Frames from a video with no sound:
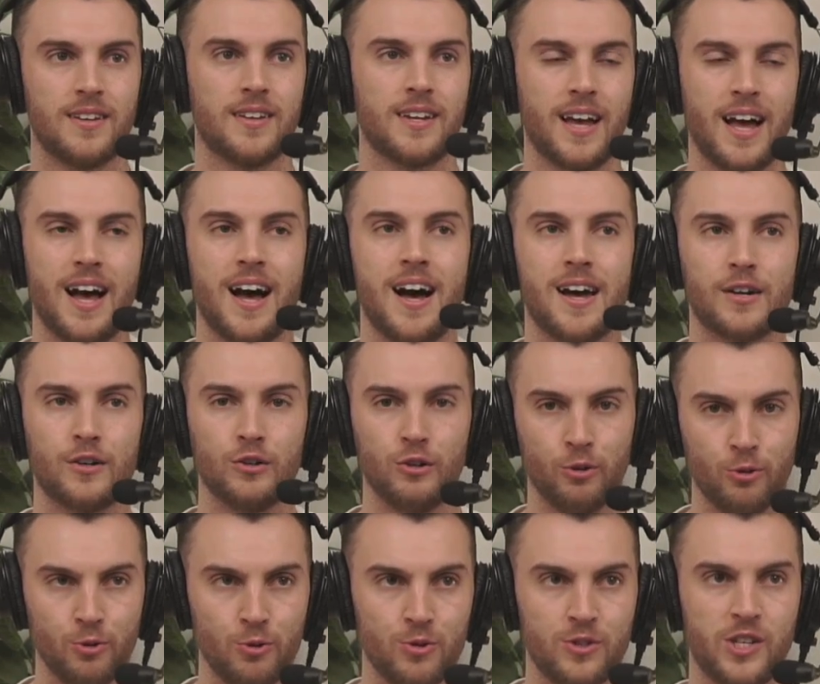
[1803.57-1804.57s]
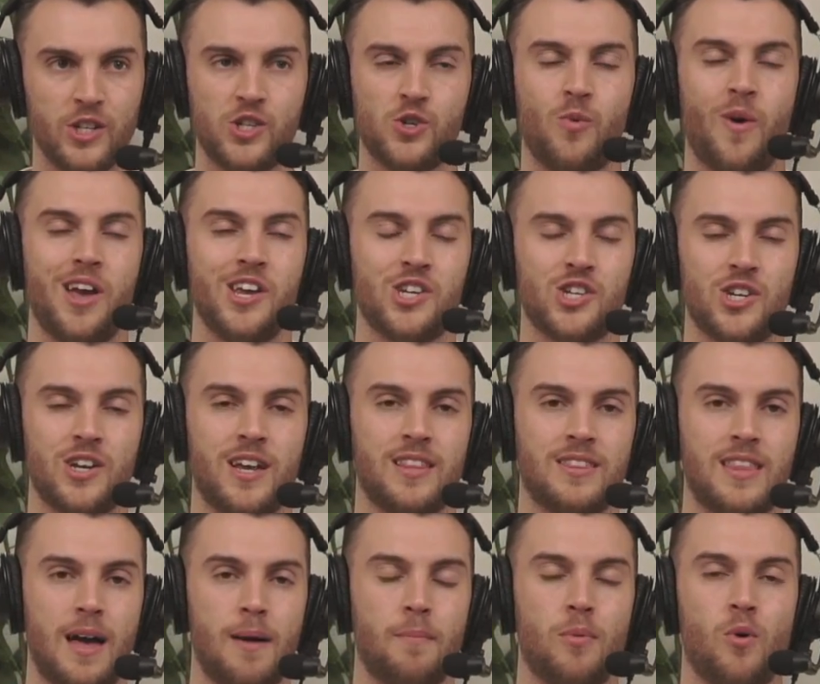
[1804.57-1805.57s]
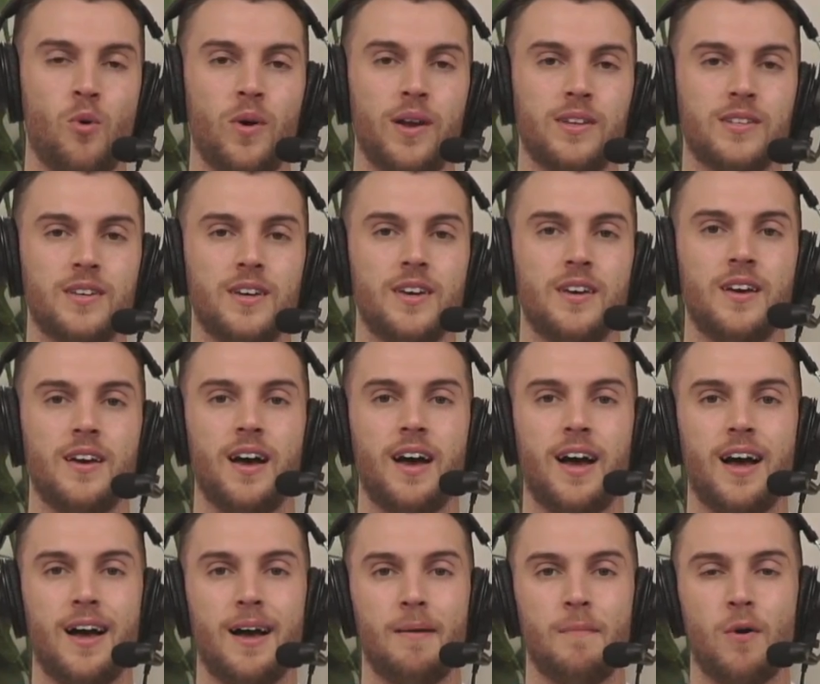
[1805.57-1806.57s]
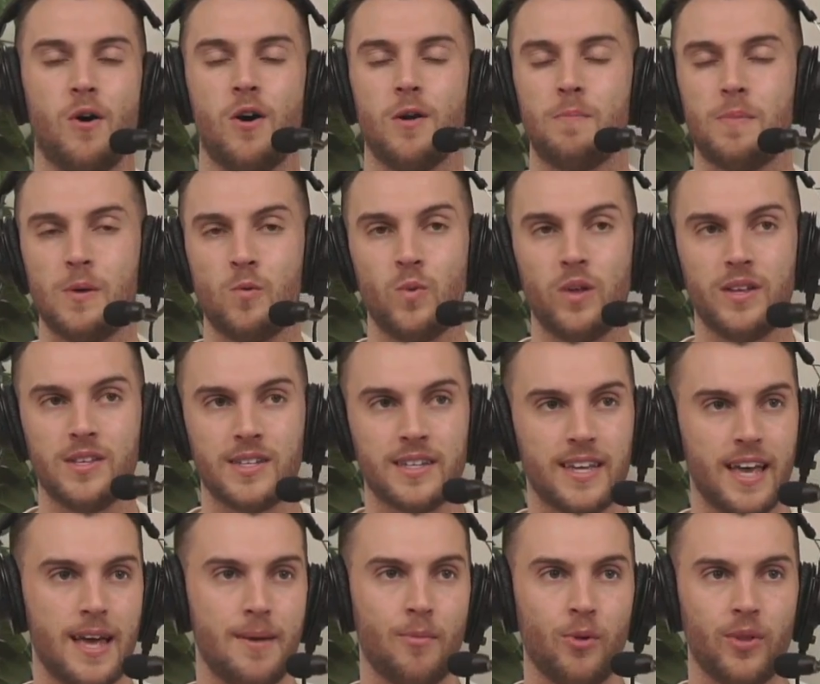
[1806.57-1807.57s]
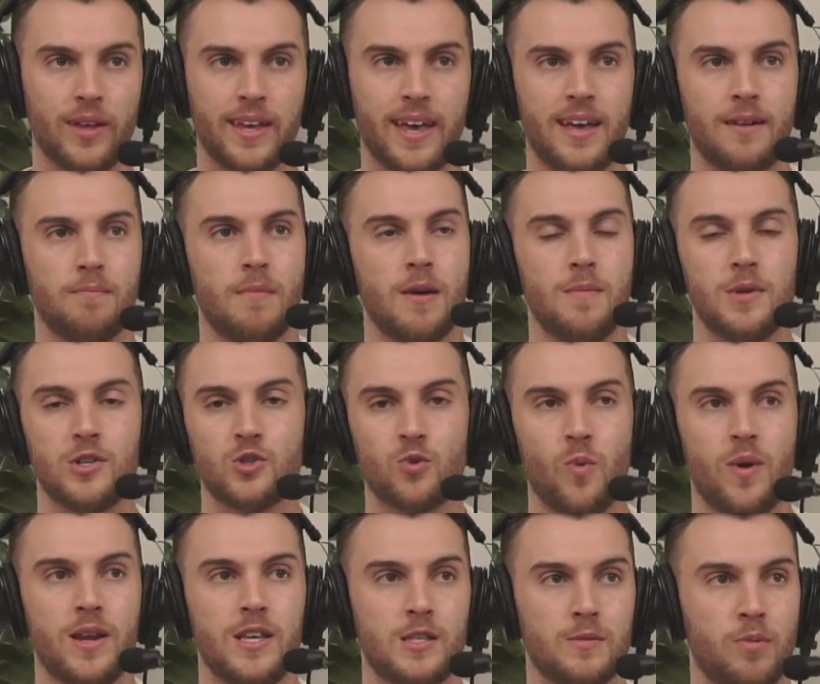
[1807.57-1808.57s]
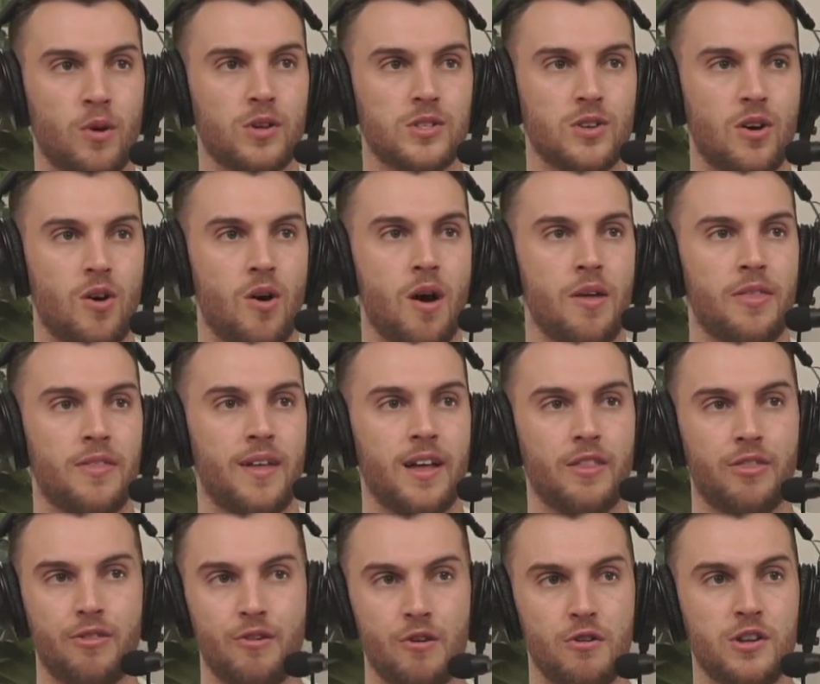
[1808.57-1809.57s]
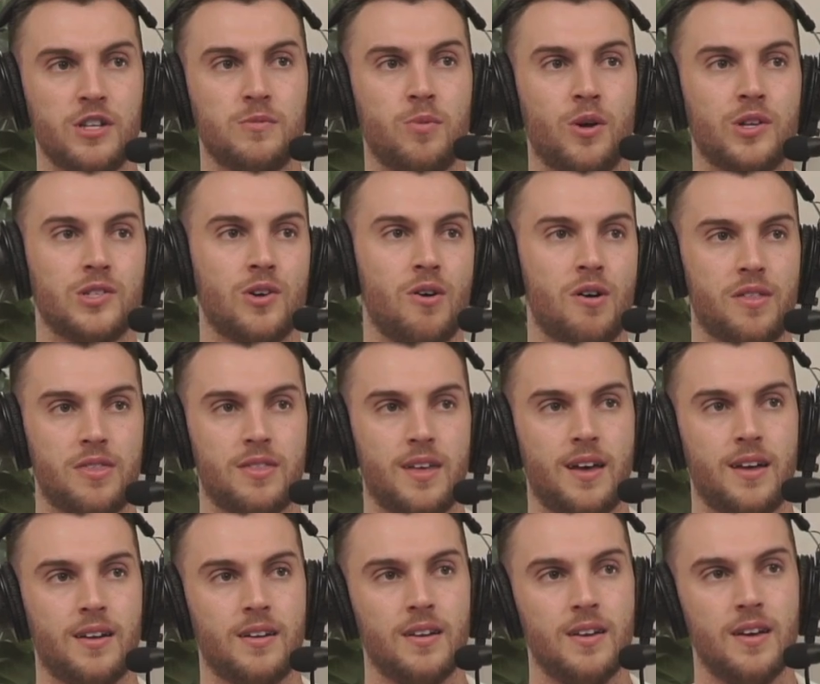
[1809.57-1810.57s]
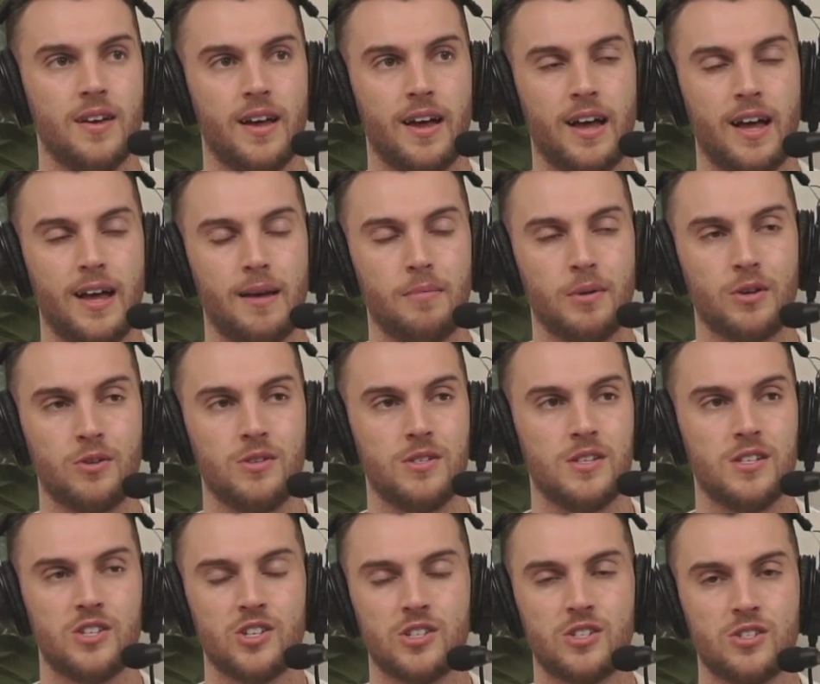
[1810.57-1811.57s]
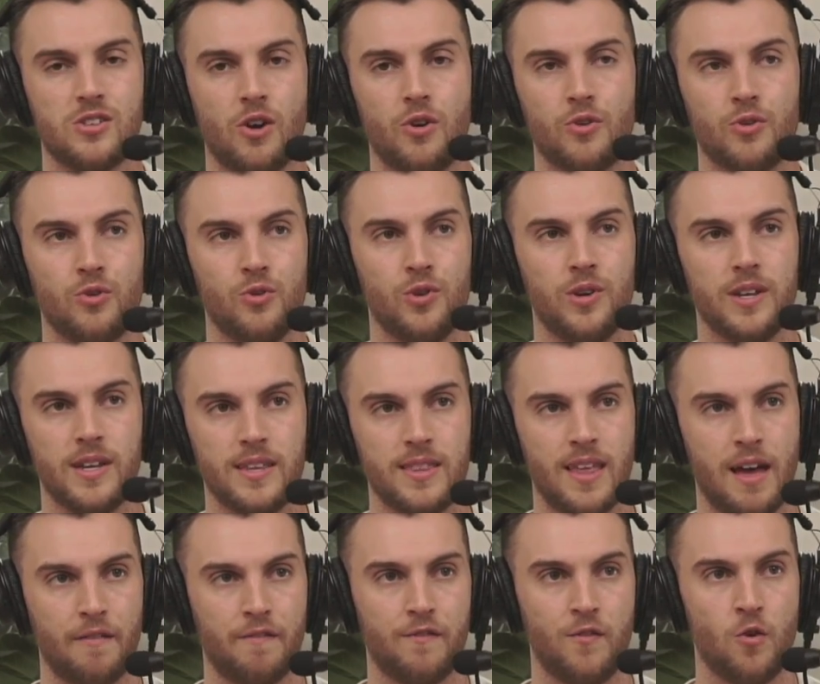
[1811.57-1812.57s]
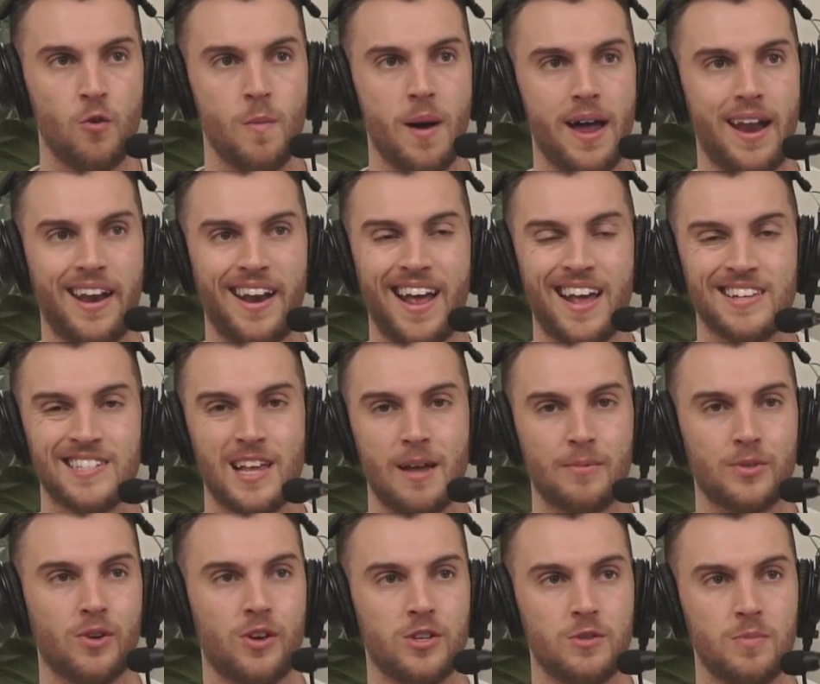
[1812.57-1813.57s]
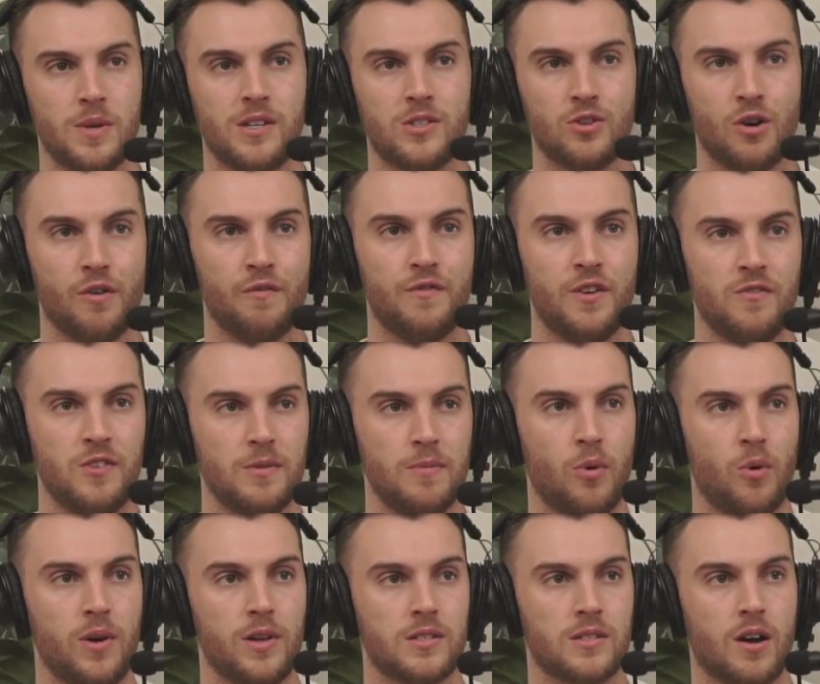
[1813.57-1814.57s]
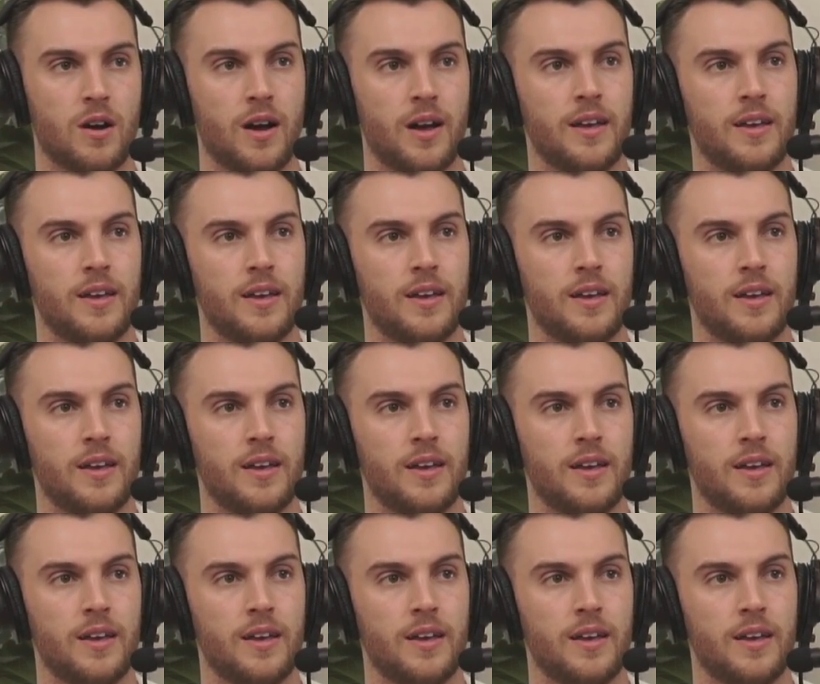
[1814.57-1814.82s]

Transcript: can't lose situation at that point. I'd be willing to gamble again, maybe 20 spots higher than that, 30 spots higher than that, because he's just so good in that format and has upside to be a top 50 points guy.